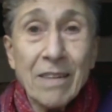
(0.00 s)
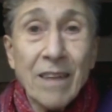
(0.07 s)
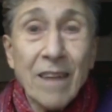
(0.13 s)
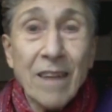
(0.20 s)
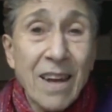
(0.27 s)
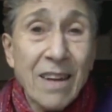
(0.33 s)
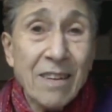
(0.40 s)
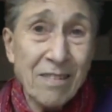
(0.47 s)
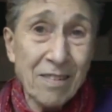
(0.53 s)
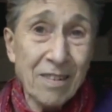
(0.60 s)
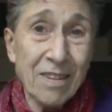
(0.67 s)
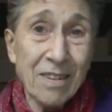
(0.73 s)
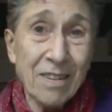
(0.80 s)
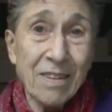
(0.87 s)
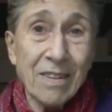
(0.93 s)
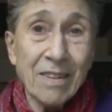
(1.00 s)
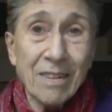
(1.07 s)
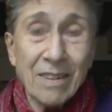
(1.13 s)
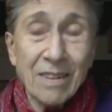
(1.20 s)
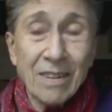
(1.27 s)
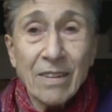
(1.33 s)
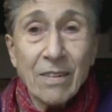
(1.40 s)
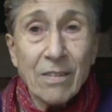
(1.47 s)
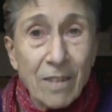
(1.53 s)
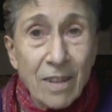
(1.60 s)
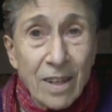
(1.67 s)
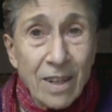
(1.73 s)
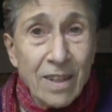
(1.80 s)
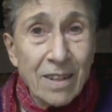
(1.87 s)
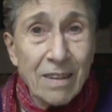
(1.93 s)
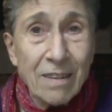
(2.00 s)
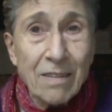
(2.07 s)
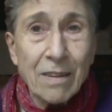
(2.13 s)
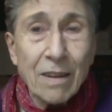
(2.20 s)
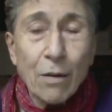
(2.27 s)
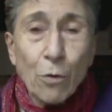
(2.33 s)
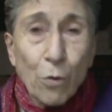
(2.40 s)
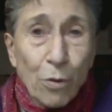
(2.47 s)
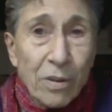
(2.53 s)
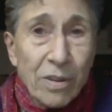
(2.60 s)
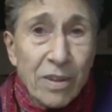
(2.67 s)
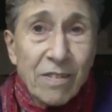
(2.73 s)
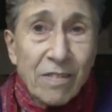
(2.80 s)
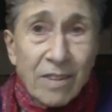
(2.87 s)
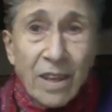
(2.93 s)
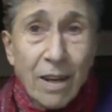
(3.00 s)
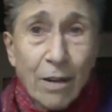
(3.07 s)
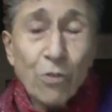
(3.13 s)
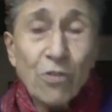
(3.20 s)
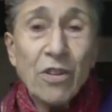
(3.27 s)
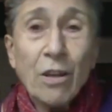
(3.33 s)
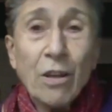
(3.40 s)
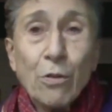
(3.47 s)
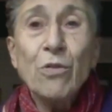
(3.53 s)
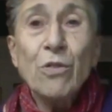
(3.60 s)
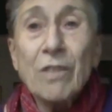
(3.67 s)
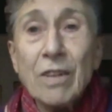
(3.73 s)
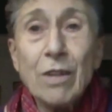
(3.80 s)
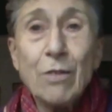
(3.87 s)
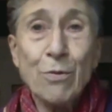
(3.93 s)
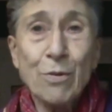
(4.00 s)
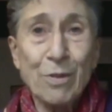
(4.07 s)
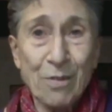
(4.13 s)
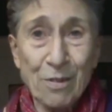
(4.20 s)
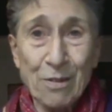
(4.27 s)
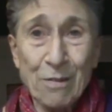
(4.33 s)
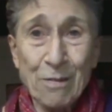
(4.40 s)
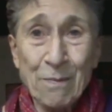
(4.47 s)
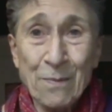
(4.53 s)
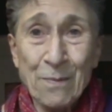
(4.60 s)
task is seeing that all these struggles are continuous.